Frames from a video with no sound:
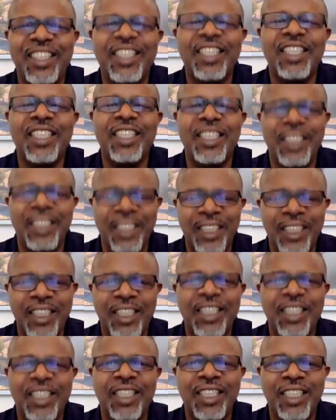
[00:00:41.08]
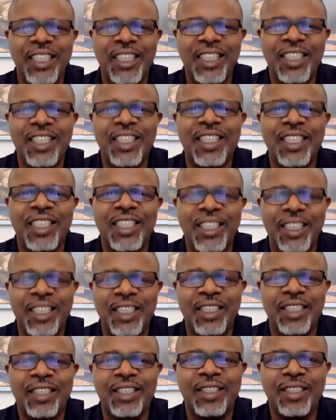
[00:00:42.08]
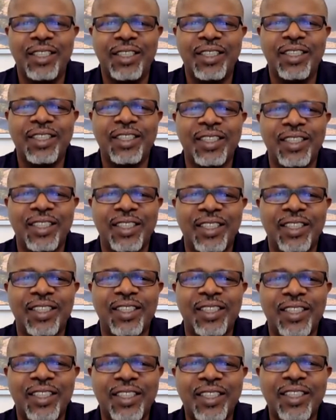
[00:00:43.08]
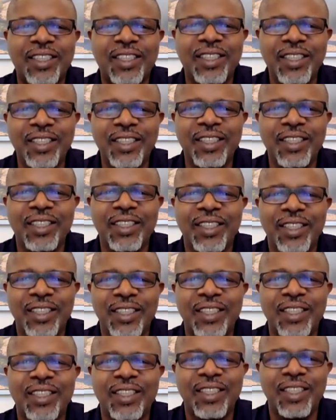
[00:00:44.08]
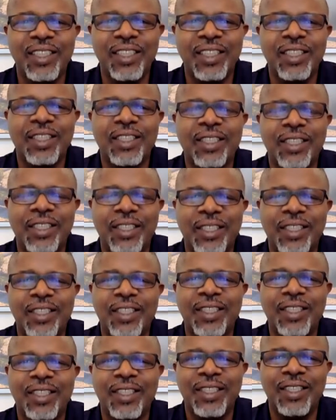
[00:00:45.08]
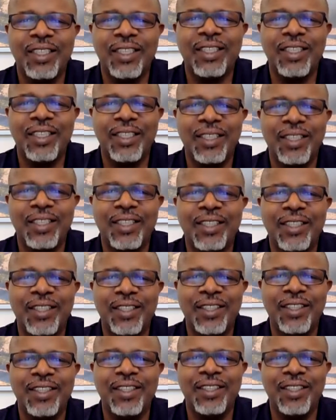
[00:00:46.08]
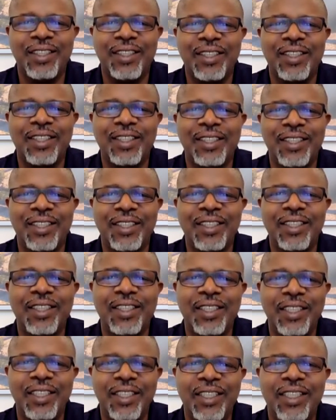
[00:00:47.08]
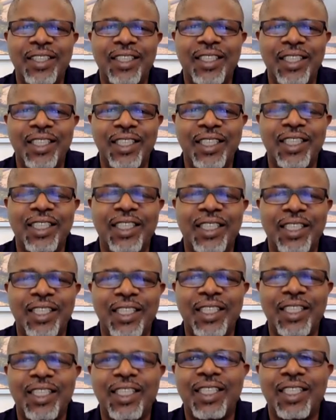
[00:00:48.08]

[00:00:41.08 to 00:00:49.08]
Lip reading: (silent)